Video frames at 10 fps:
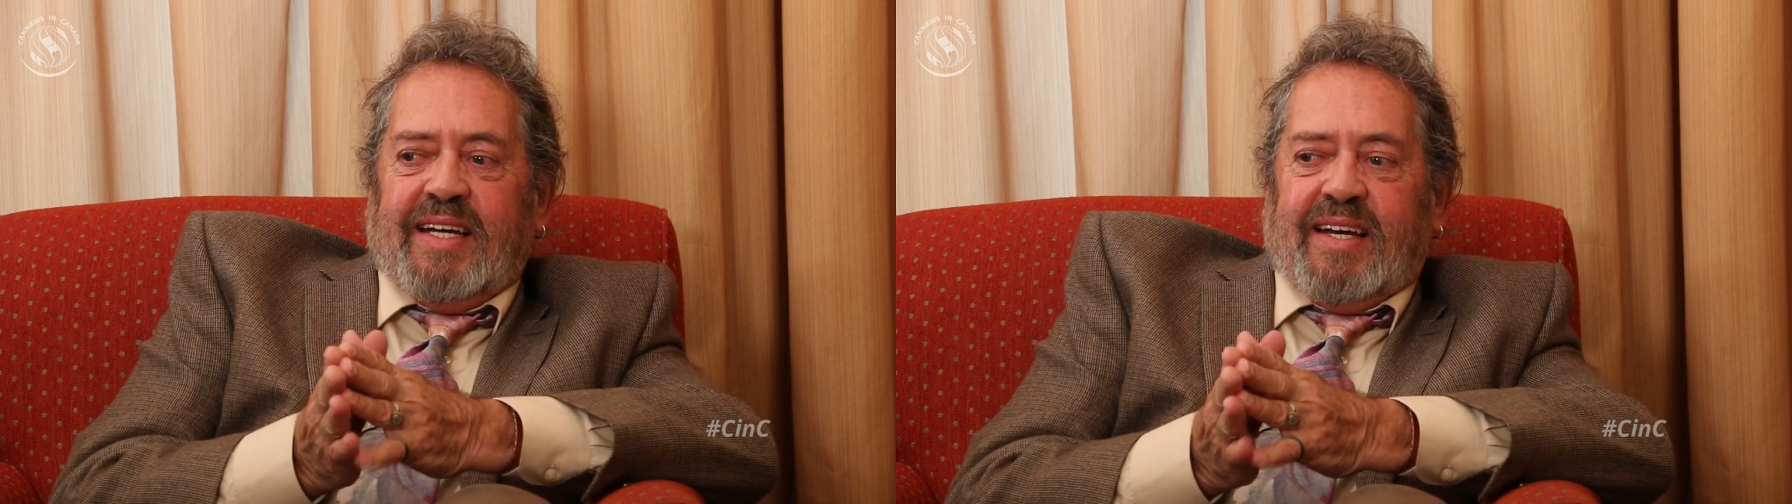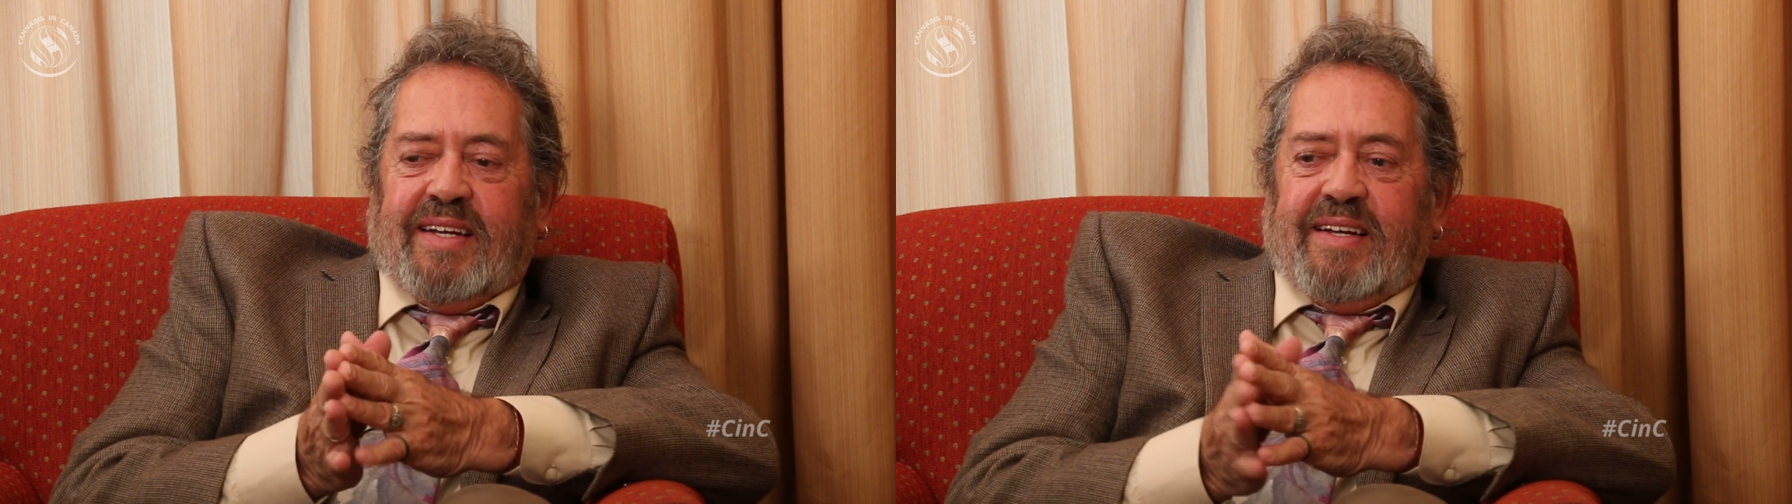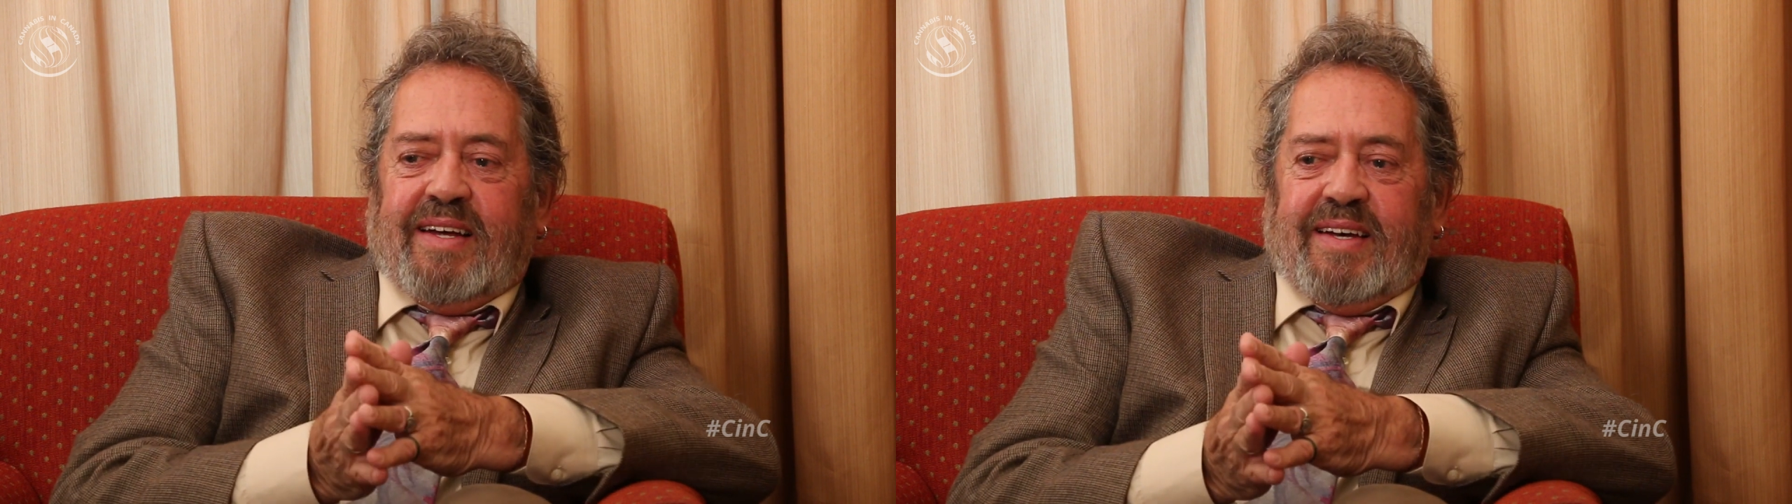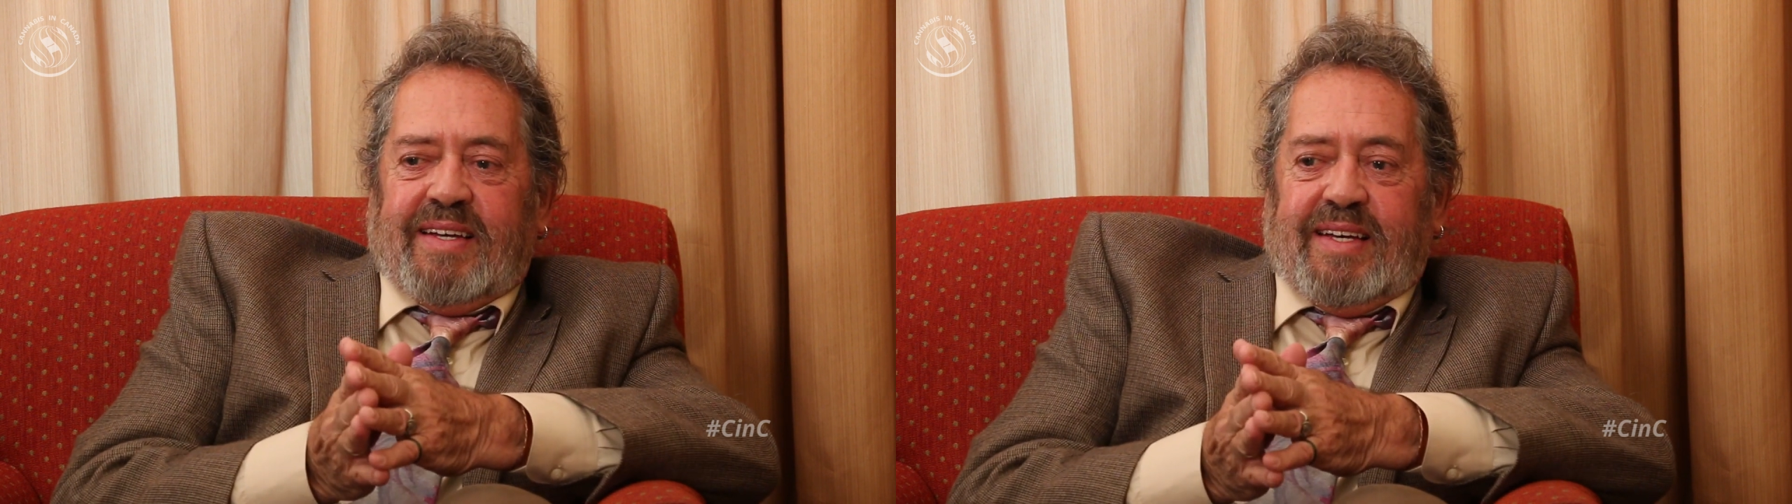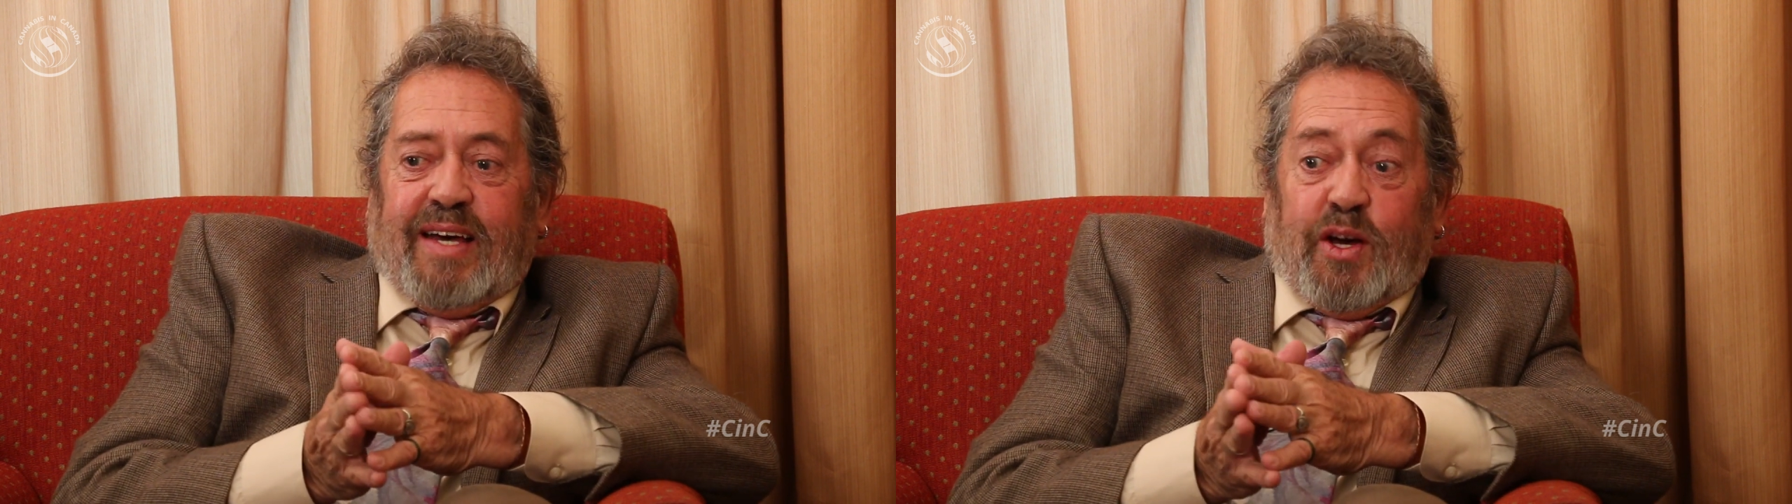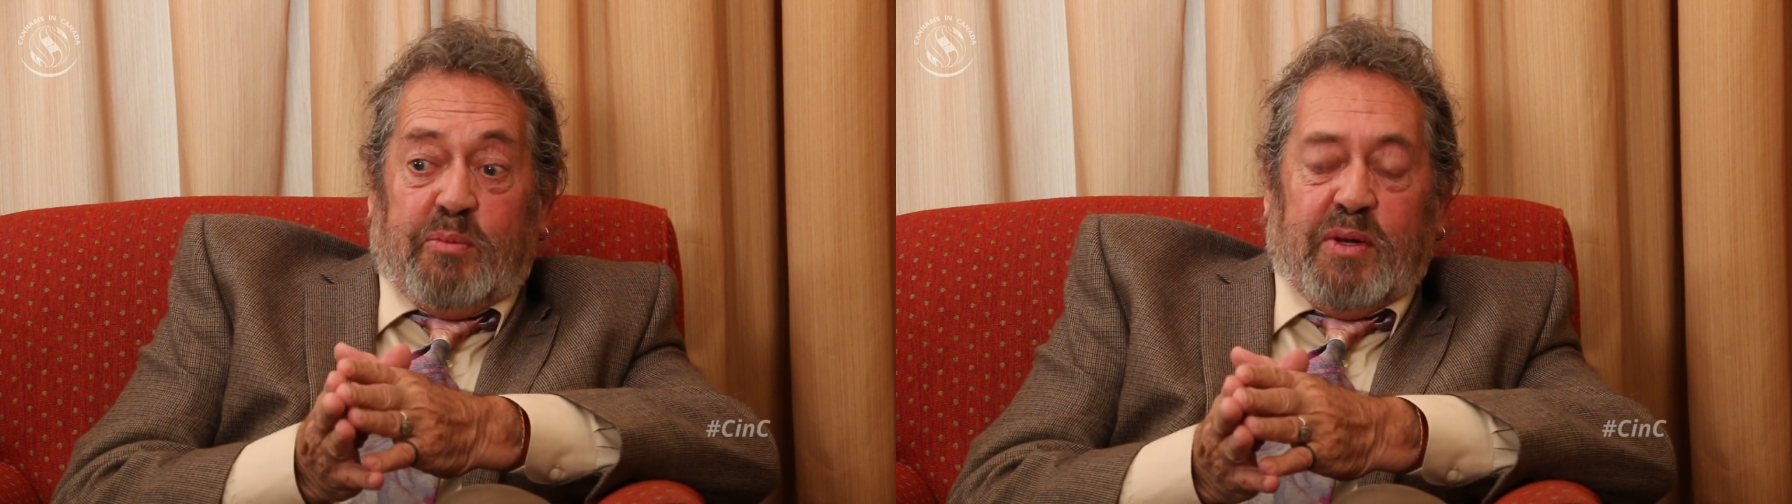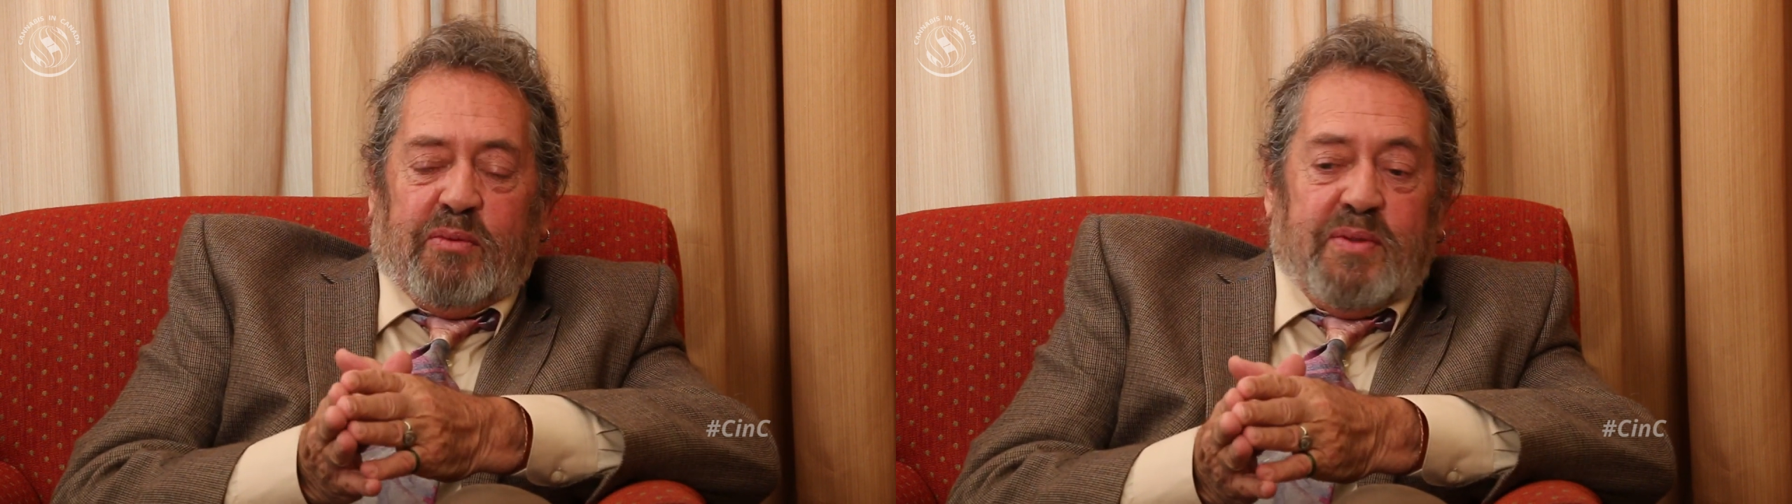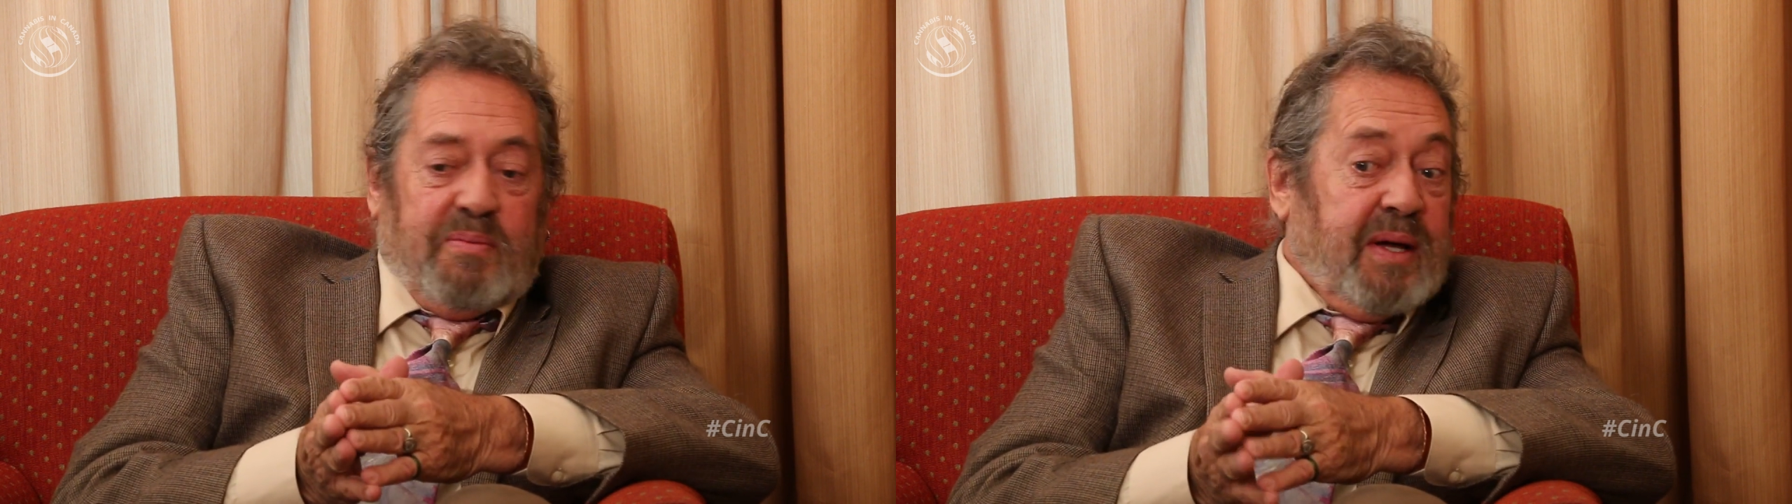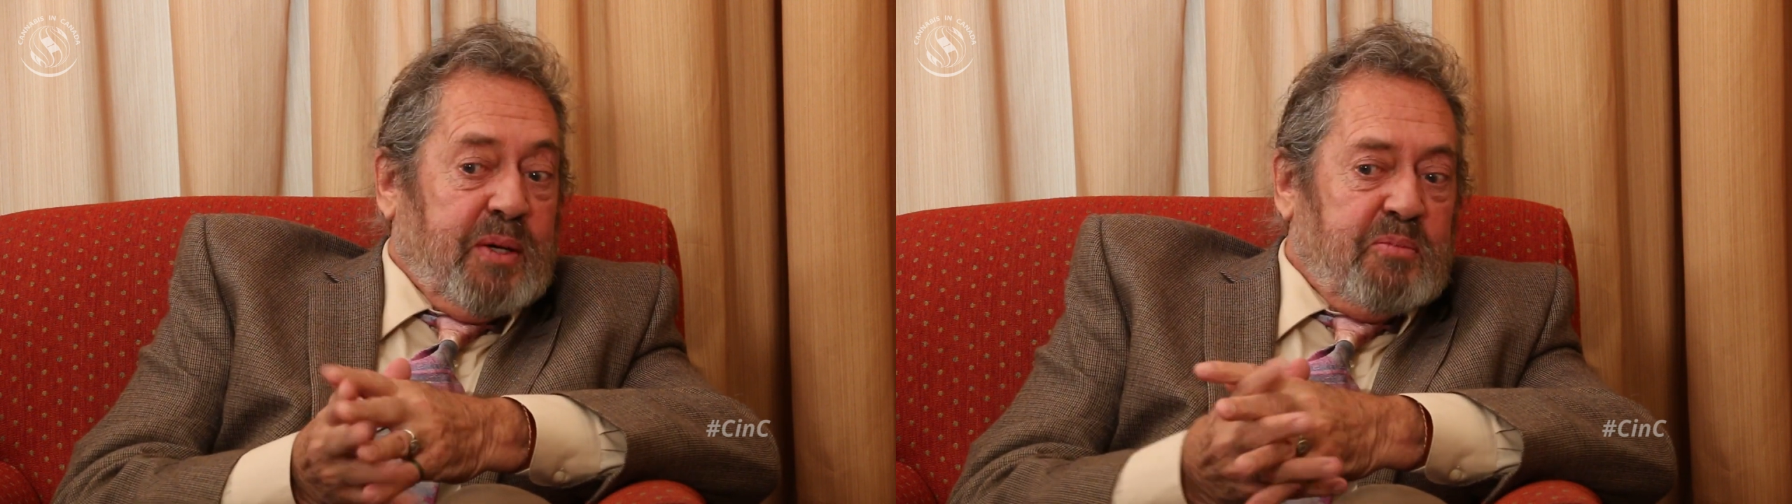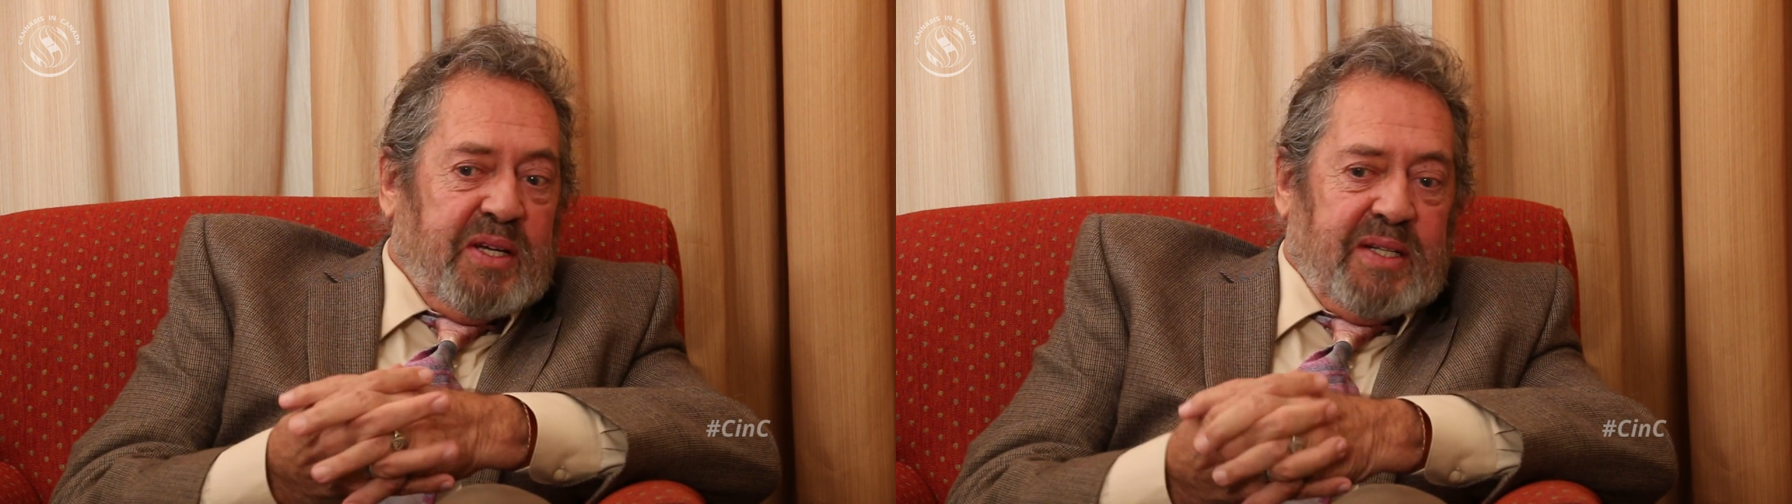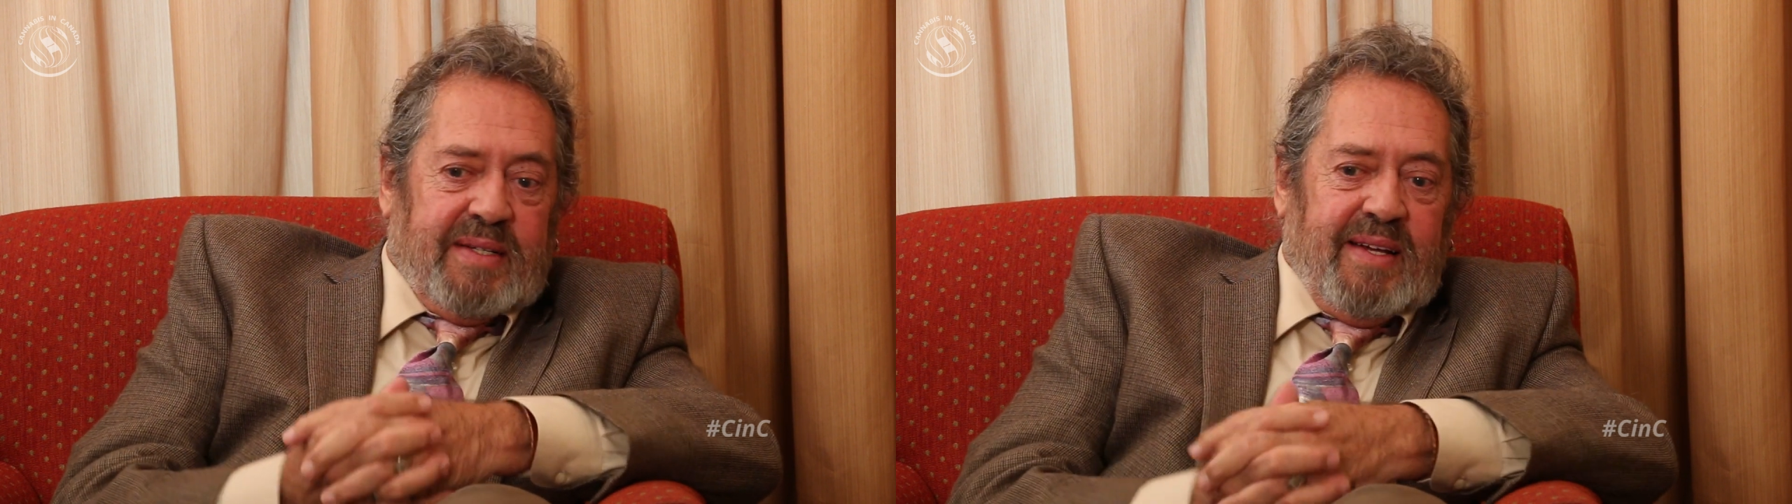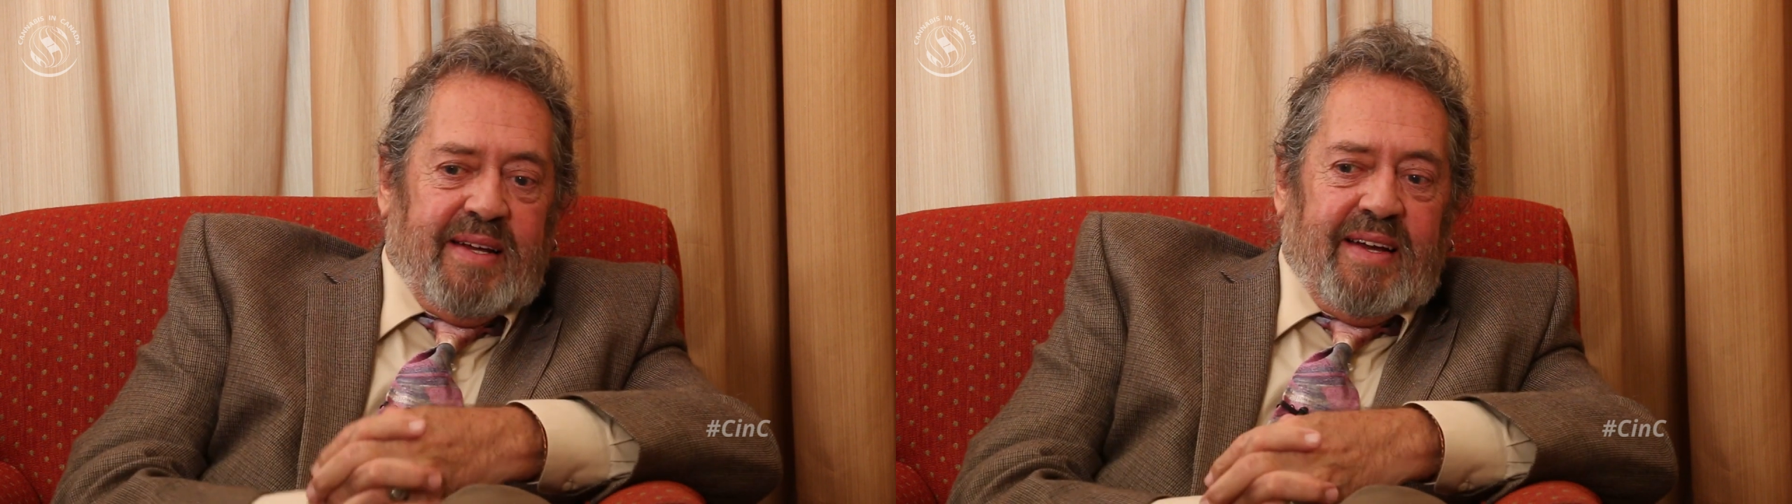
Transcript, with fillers: And uh, he helped me with my appeal.